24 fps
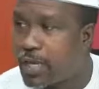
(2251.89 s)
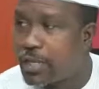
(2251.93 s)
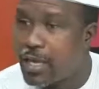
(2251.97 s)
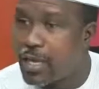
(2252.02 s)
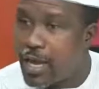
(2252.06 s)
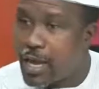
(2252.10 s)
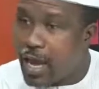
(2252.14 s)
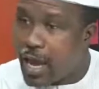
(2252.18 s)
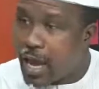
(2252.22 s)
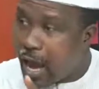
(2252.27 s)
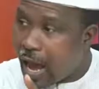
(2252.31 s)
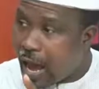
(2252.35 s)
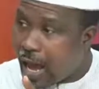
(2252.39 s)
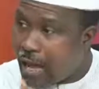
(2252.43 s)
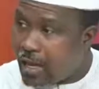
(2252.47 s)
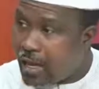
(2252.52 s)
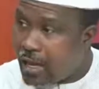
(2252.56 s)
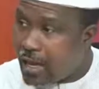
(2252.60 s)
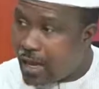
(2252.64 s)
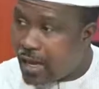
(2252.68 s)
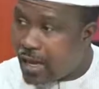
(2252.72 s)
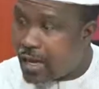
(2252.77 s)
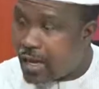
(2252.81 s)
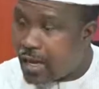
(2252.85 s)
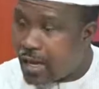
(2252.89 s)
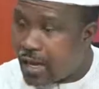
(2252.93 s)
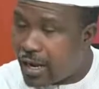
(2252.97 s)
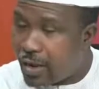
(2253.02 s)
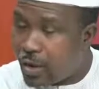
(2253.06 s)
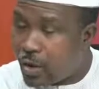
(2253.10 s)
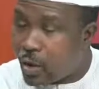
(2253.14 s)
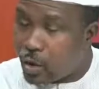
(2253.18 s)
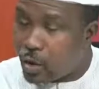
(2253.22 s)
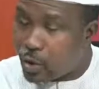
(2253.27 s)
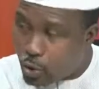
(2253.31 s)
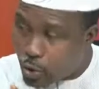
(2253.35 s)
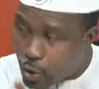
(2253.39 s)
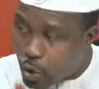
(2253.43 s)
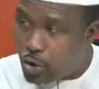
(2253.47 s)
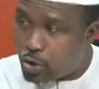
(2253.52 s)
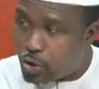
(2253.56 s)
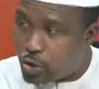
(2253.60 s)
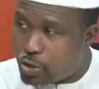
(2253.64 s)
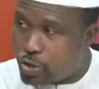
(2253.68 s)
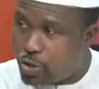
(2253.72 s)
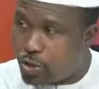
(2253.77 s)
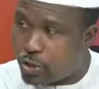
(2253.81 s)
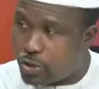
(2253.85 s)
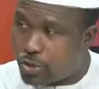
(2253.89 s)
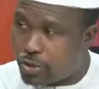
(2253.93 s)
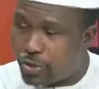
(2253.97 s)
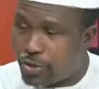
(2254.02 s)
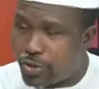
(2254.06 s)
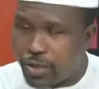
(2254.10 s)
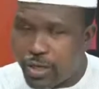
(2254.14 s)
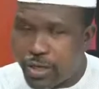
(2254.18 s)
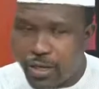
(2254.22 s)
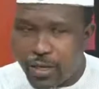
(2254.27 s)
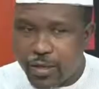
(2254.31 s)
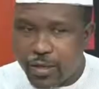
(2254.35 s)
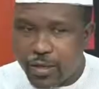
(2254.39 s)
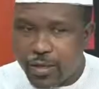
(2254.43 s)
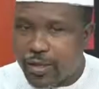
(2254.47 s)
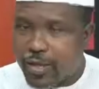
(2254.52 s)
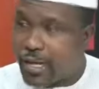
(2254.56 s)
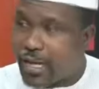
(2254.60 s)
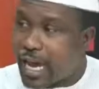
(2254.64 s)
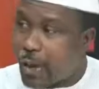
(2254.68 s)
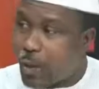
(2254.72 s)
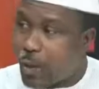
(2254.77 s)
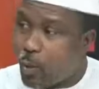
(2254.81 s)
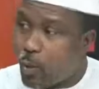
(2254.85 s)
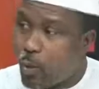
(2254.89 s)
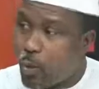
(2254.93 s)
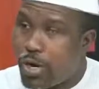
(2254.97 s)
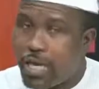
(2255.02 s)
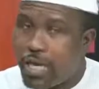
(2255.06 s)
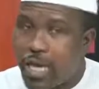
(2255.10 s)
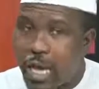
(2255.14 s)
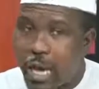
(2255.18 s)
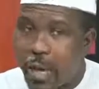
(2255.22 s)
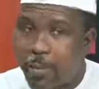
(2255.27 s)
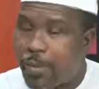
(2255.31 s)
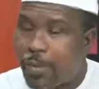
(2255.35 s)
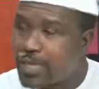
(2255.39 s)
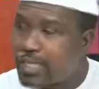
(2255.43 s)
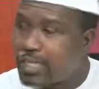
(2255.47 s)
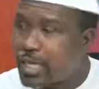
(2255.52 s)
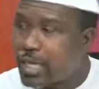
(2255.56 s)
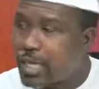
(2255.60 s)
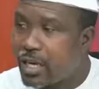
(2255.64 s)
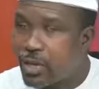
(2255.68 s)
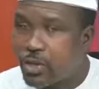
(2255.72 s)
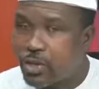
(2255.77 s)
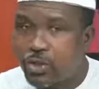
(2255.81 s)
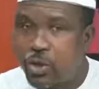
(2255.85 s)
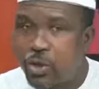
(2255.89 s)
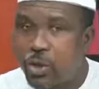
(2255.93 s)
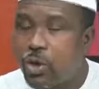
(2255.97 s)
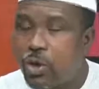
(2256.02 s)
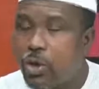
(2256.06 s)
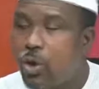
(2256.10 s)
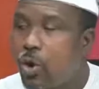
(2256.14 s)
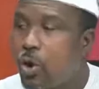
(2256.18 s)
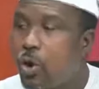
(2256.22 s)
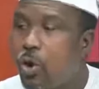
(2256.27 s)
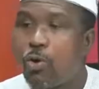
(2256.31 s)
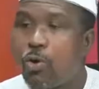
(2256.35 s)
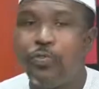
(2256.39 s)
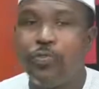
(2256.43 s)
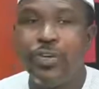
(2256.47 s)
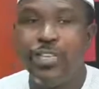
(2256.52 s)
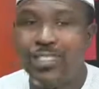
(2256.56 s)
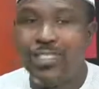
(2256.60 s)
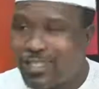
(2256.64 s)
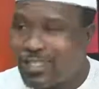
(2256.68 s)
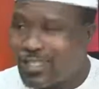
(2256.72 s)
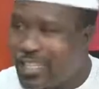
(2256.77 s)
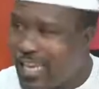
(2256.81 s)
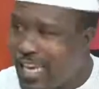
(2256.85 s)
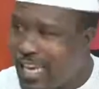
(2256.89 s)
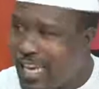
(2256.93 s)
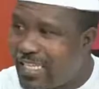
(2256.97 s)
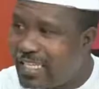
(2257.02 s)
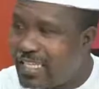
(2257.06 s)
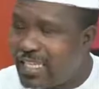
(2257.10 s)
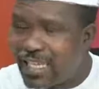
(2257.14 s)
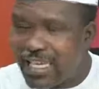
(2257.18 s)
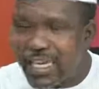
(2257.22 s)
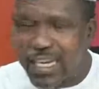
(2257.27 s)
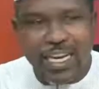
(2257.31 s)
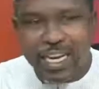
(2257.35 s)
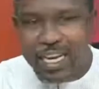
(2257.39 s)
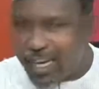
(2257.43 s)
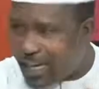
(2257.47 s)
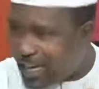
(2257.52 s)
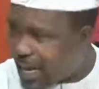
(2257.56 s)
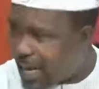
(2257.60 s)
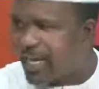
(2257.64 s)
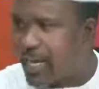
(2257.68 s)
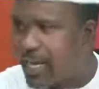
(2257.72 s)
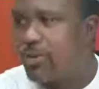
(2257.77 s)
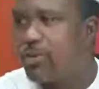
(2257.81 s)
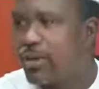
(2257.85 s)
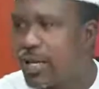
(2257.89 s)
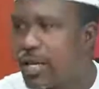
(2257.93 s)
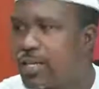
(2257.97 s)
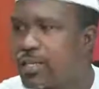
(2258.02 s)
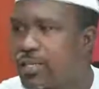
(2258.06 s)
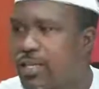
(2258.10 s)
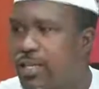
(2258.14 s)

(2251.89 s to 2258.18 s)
and they are also conscious that they are worthy ambassadors of a state like no other state.